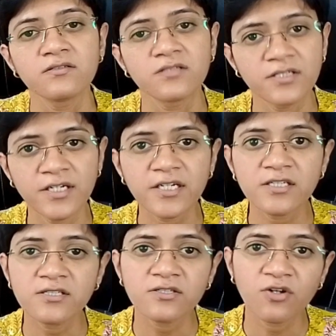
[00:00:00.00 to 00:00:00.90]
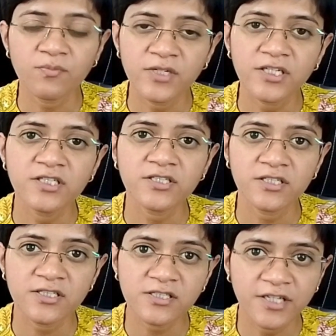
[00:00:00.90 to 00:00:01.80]
The next
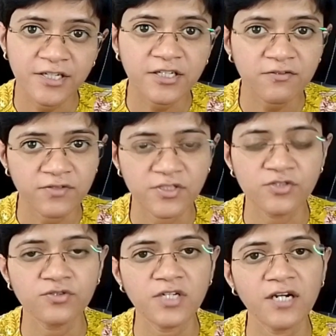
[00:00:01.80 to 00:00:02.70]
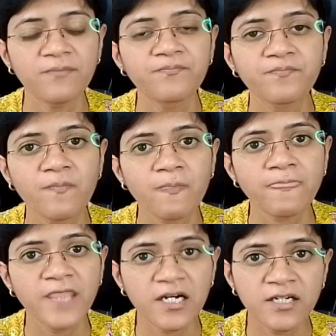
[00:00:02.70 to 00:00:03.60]
complication is dental fistula.
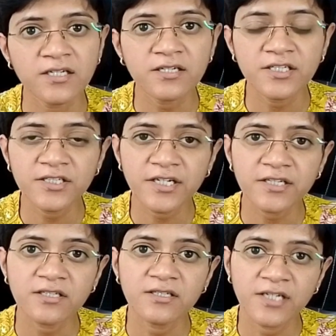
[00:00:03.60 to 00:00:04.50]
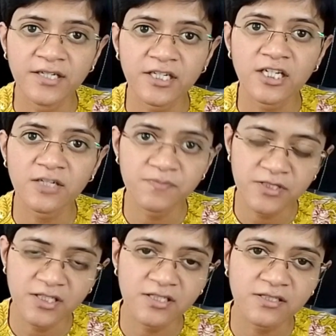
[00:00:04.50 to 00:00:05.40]
The untreated dental
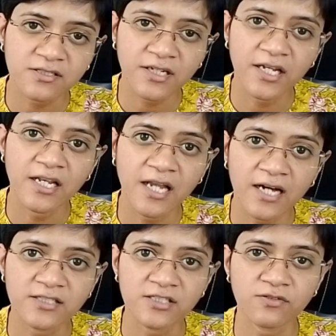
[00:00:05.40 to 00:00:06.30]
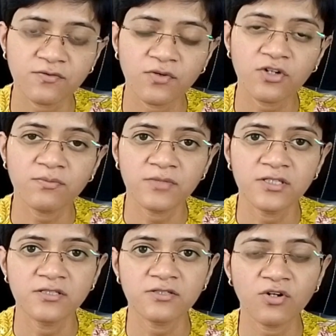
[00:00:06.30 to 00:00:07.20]
abscess can last for
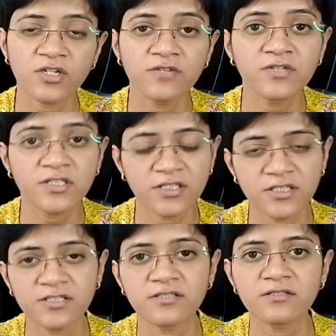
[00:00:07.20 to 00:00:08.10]
months or even years,